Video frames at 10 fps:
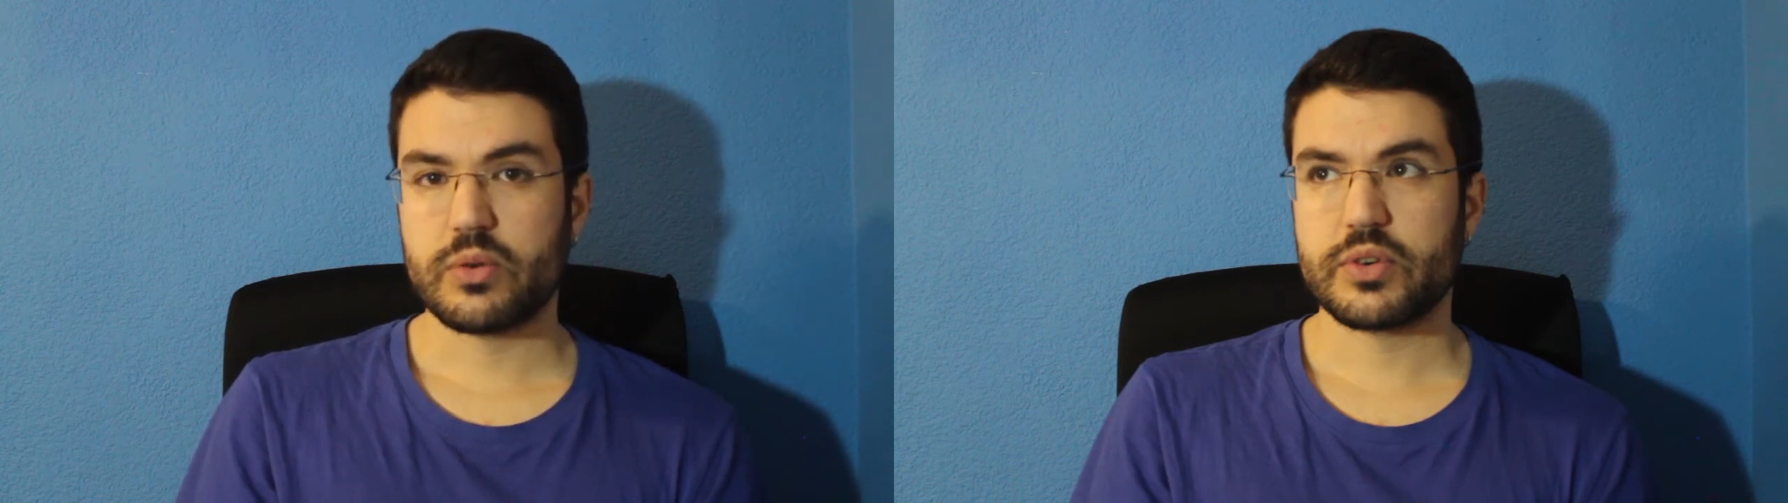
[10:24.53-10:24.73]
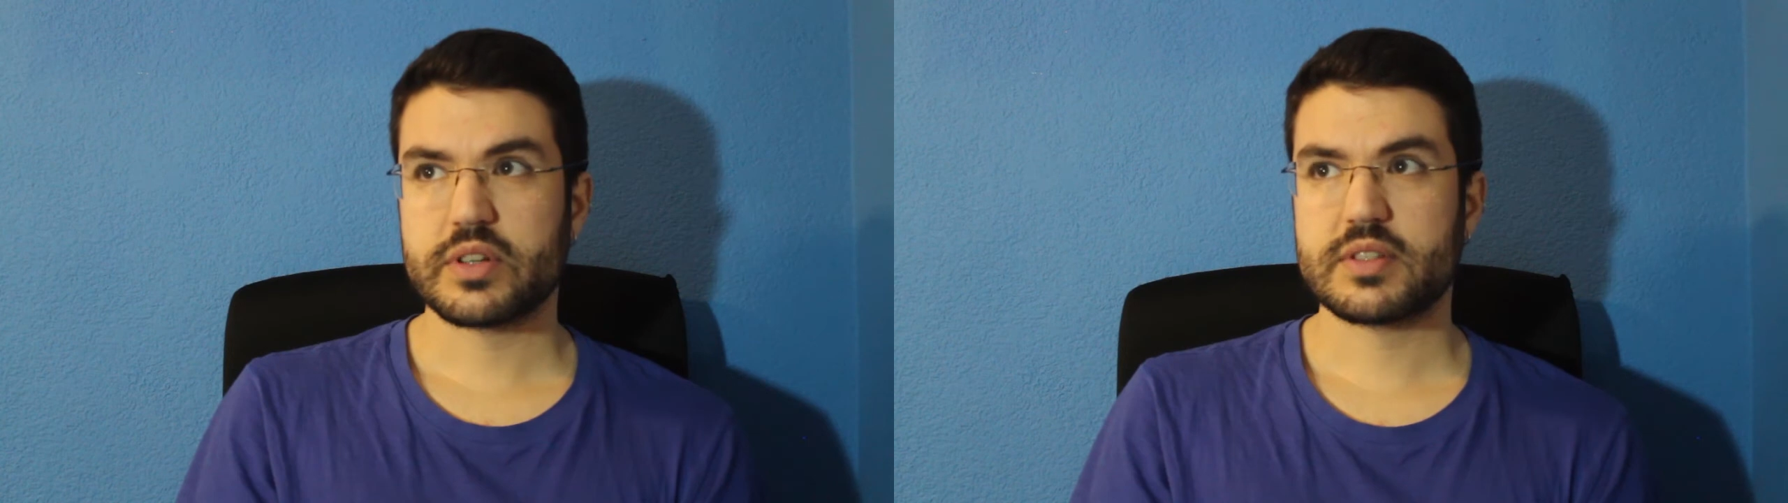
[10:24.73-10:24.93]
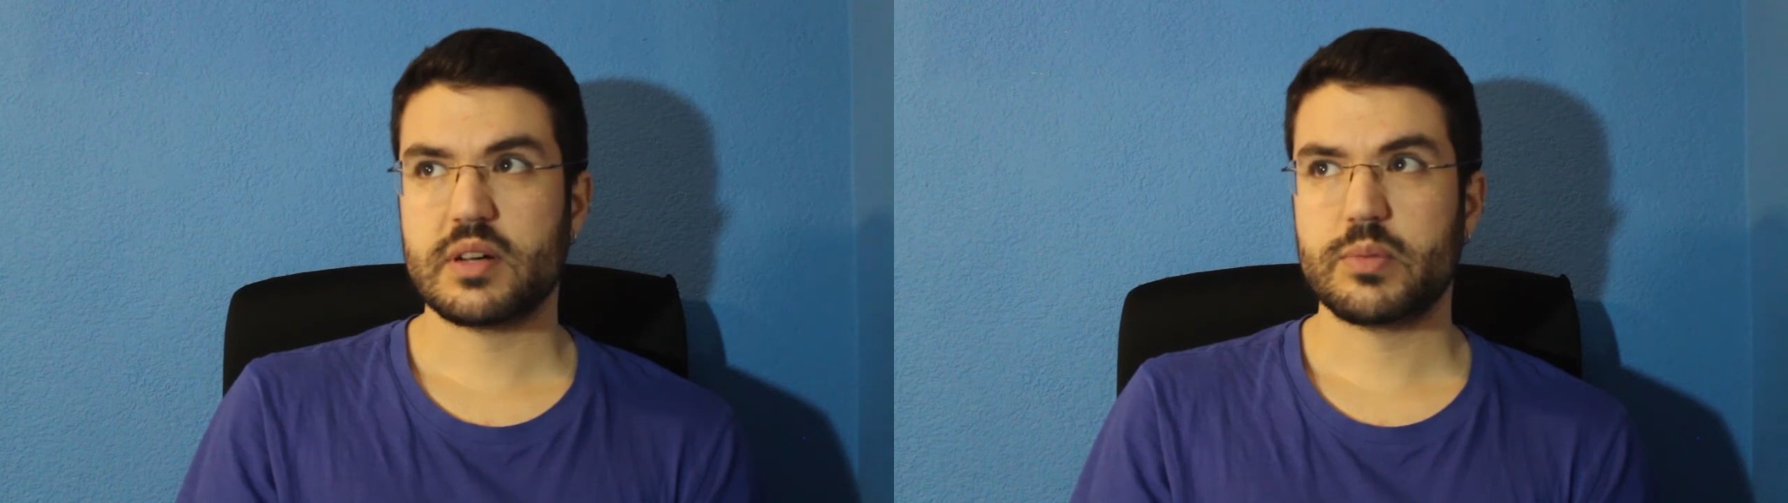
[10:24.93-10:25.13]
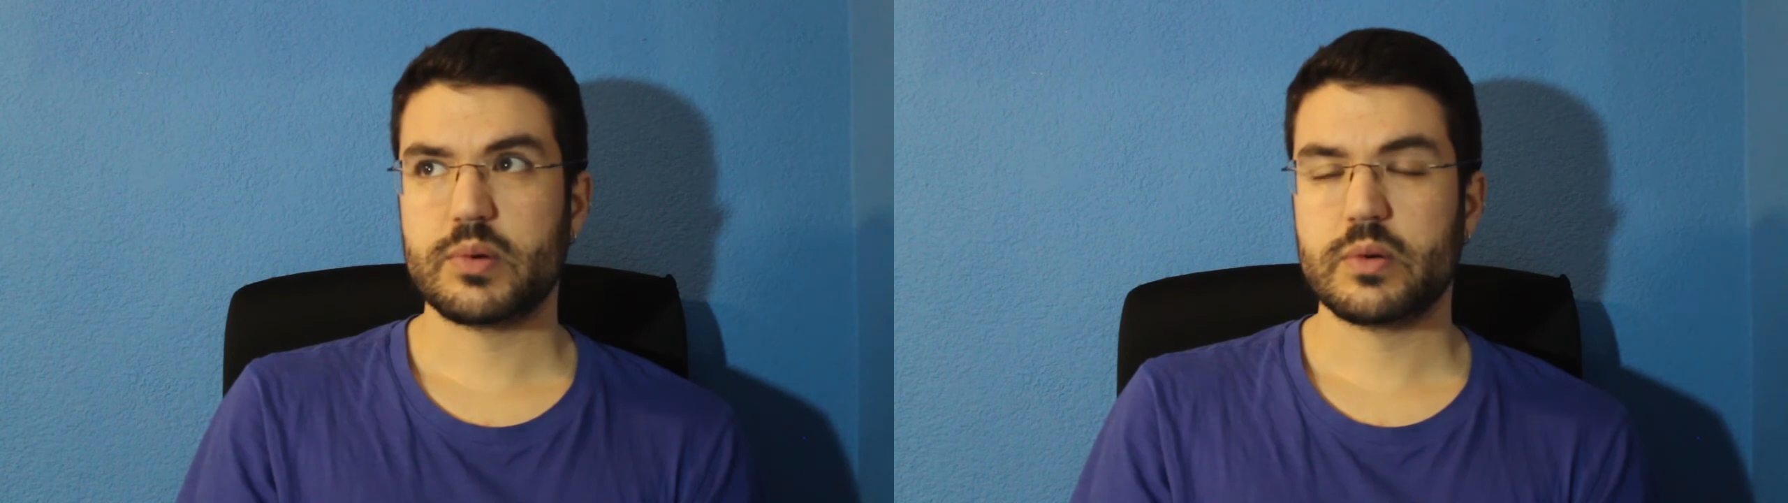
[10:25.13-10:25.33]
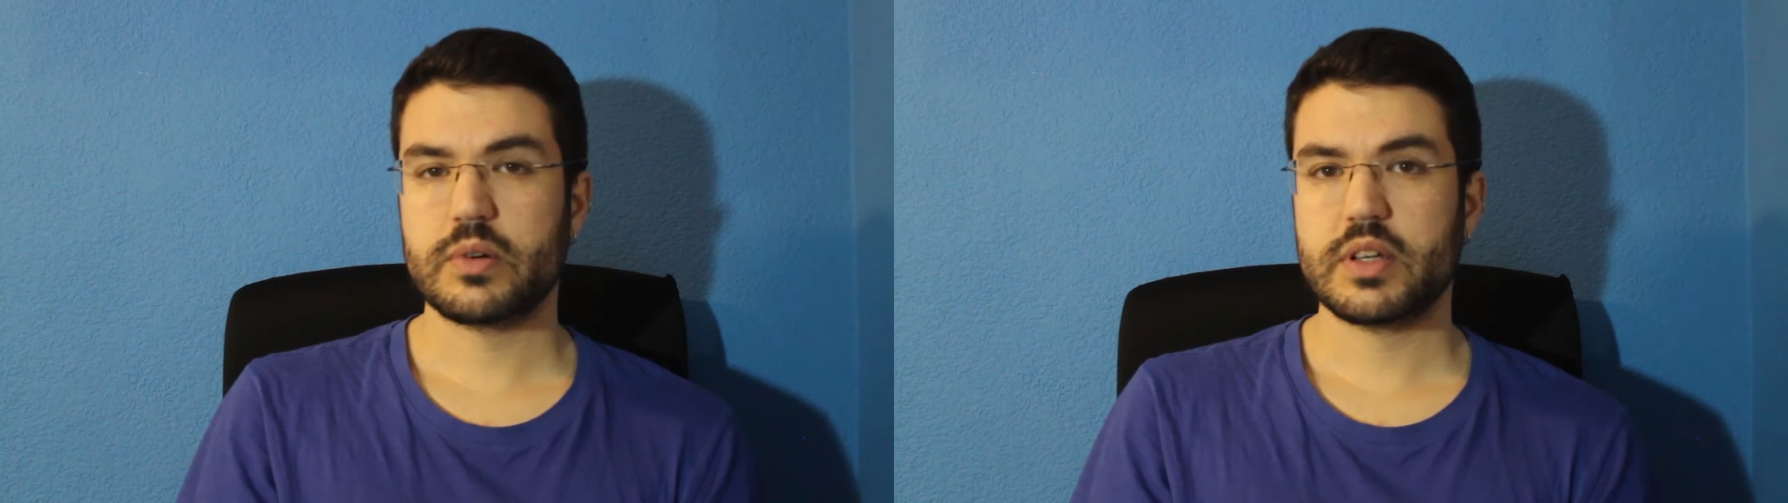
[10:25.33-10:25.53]
for
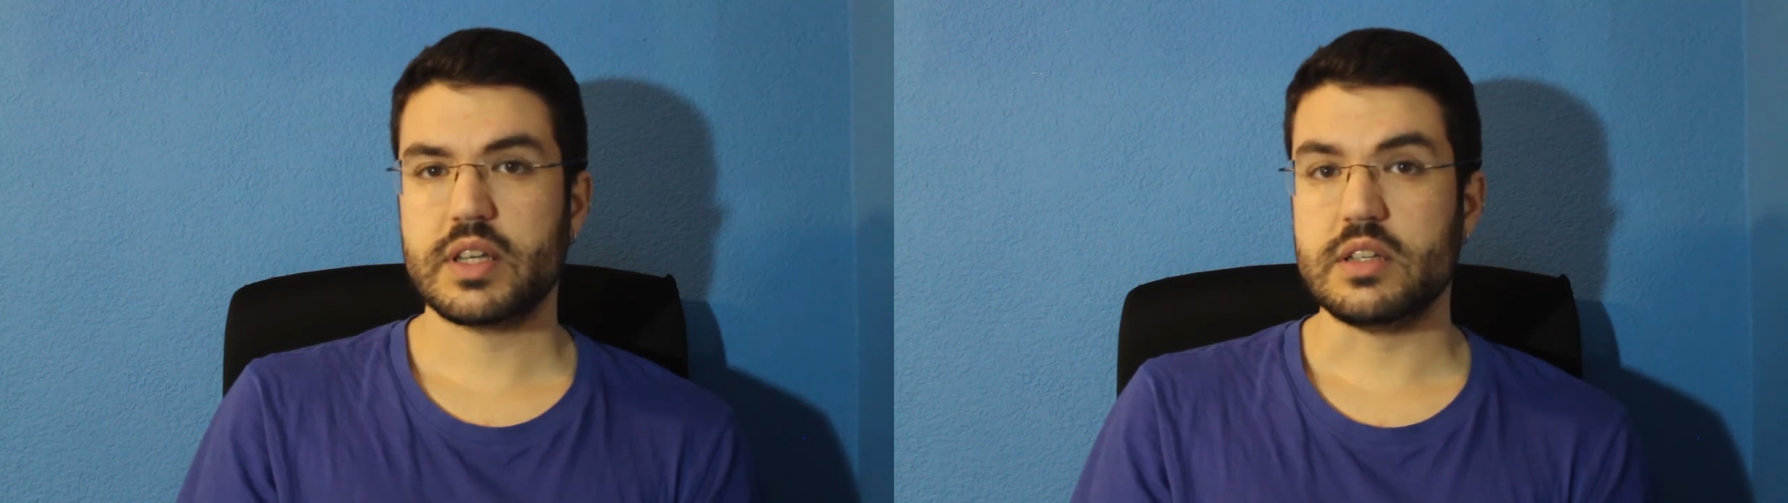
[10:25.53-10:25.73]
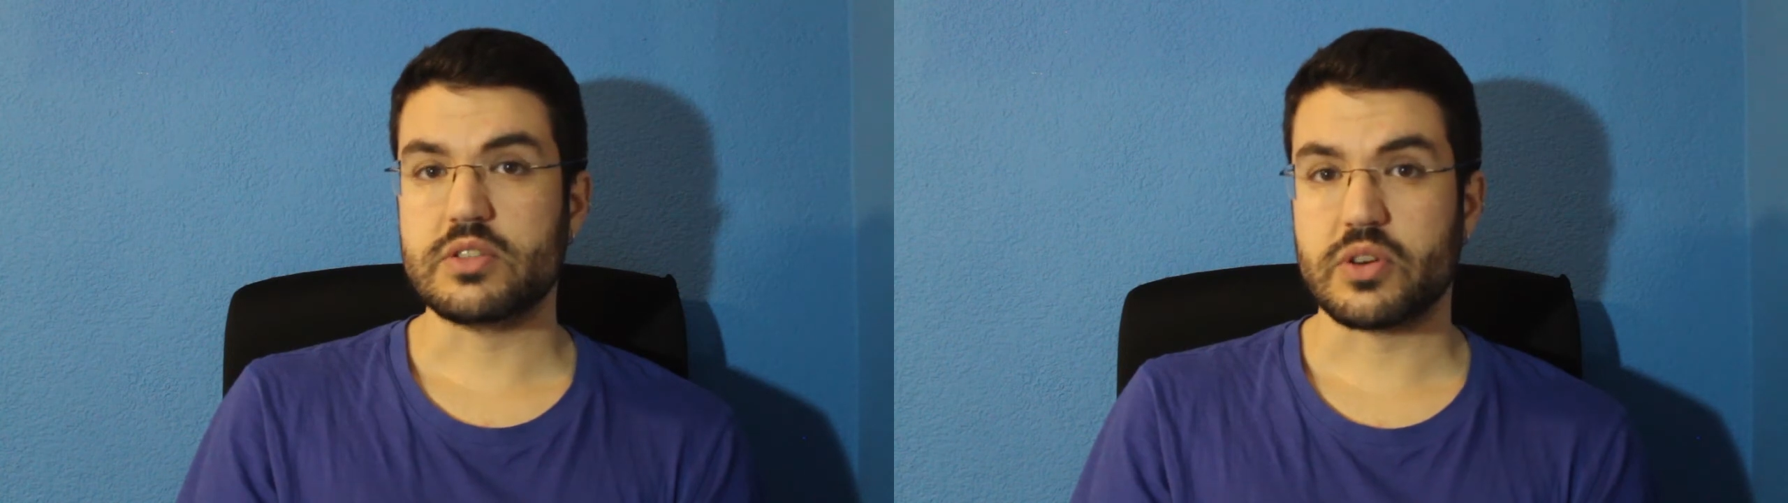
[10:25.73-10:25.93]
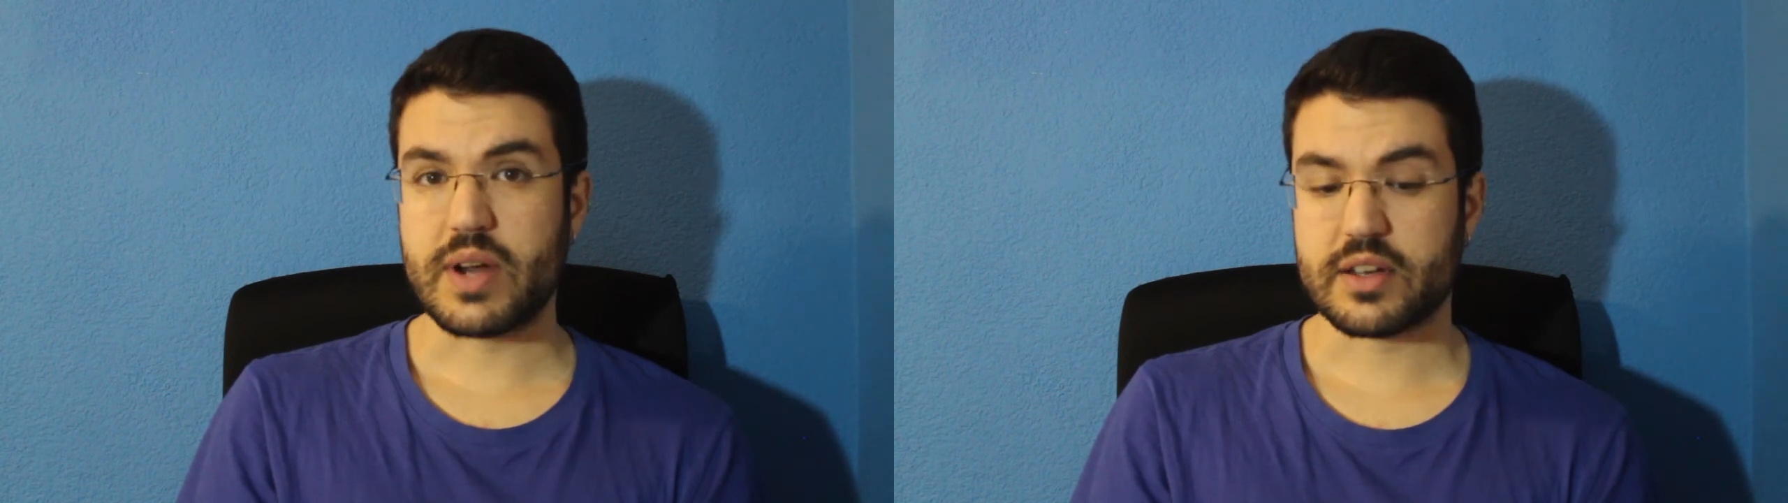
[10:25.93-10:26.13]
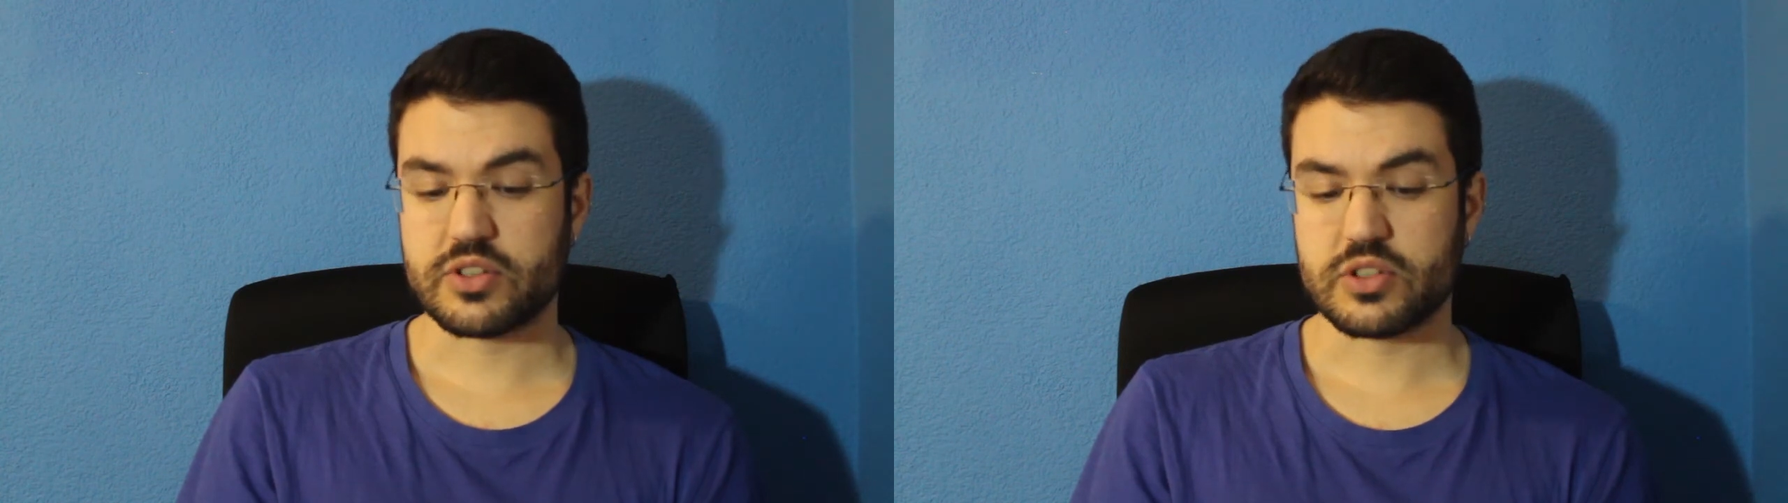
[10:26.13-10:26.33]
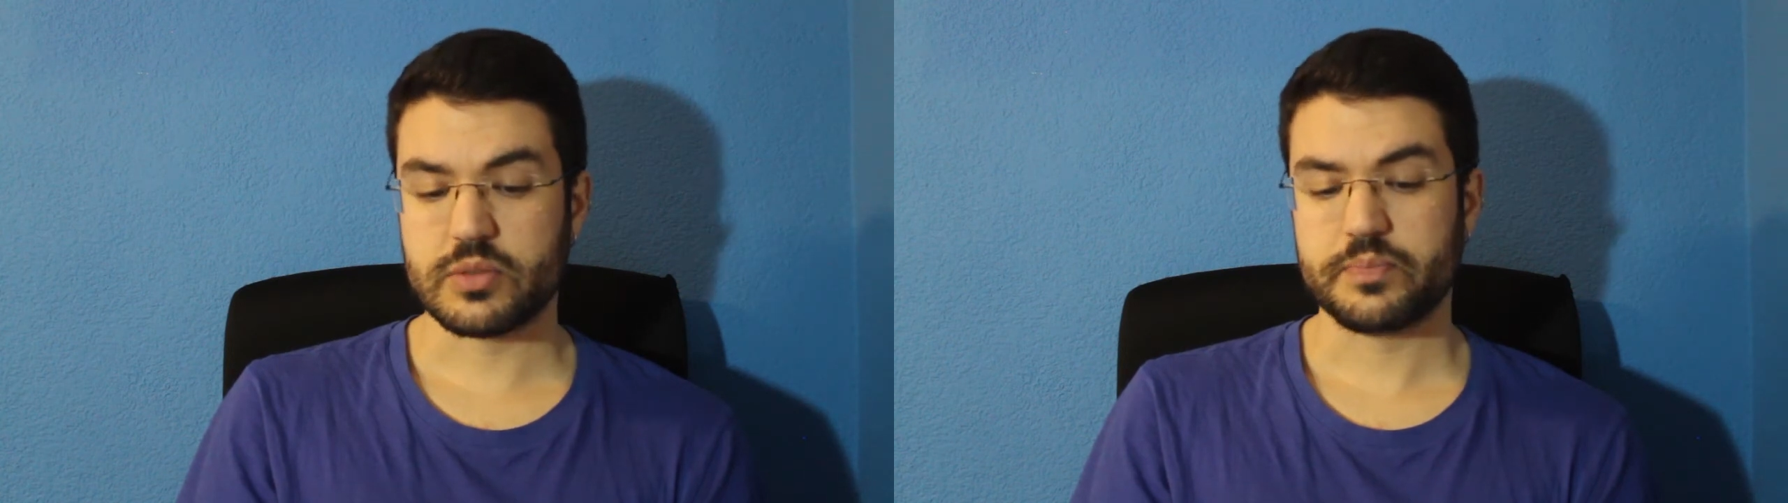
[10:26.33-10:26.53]
example,
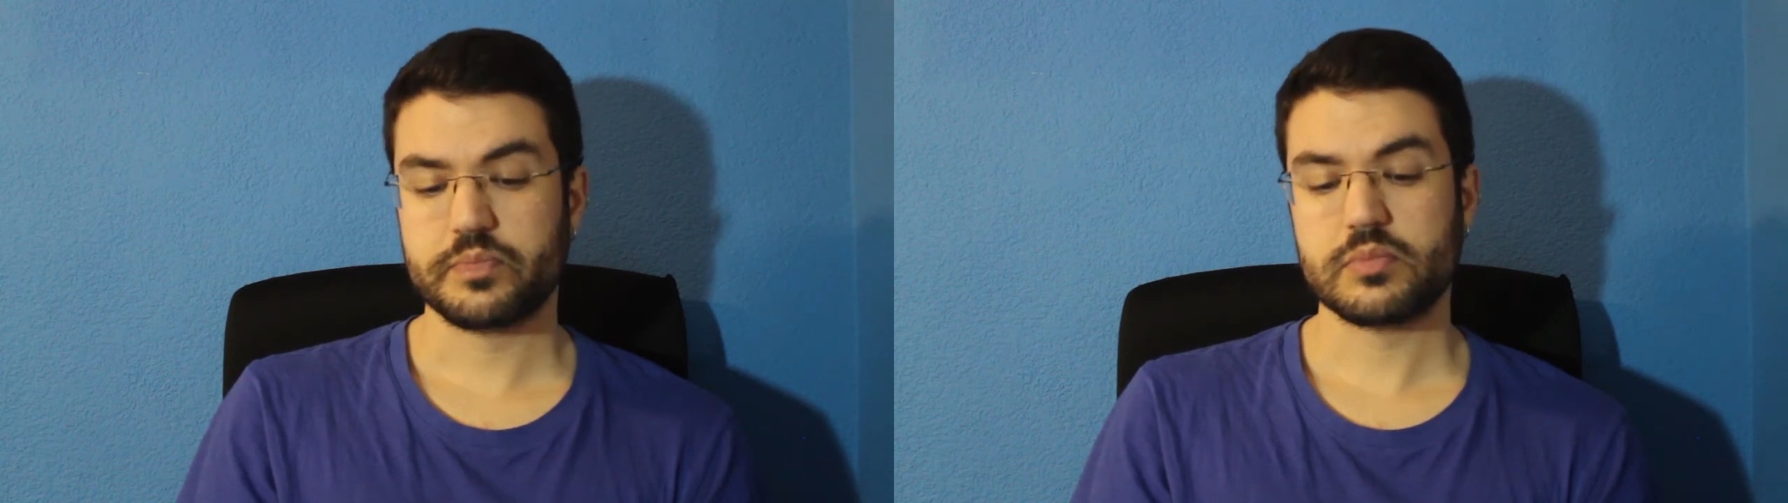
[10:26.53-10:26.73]
interaction.